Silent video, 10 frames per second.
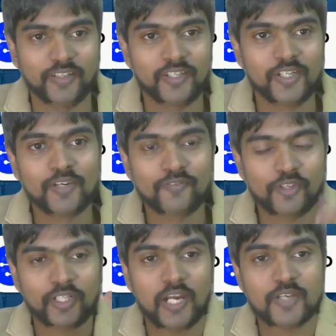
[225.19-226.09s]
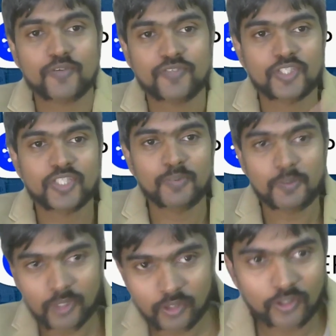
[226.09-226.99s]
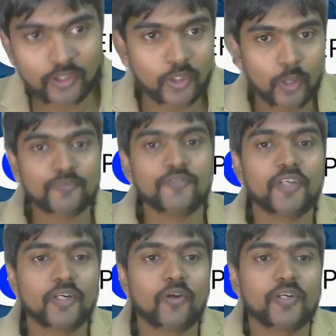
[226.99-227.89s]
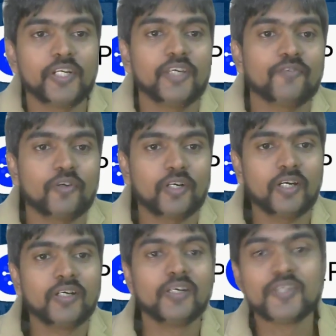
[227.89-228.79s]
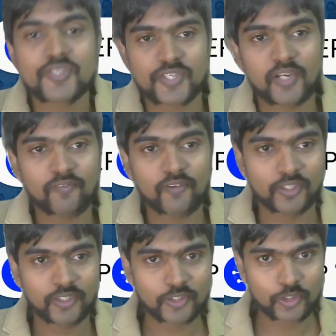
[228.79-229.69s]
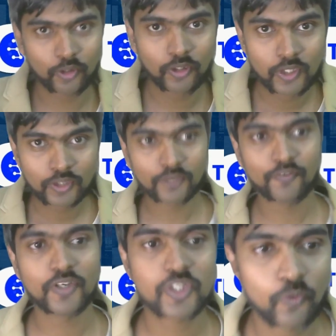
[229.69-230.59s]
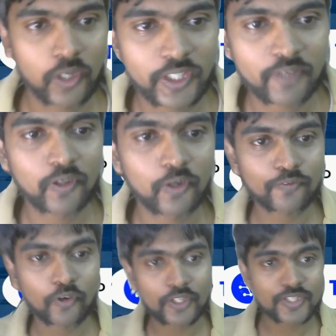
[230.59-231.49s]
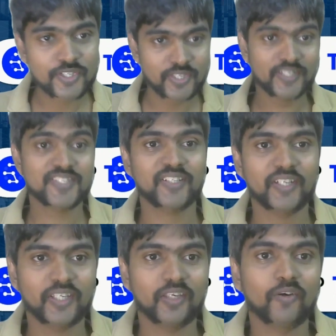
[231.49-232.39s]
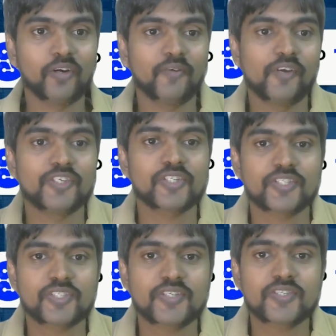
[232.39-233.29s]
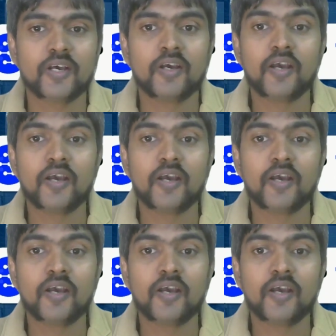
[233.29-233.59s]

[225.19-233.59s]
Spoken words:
If you're a class of 60 people, you're in the top 15 already if you're a self-learner. So the first quality we look for is risk-taking or adventurousness.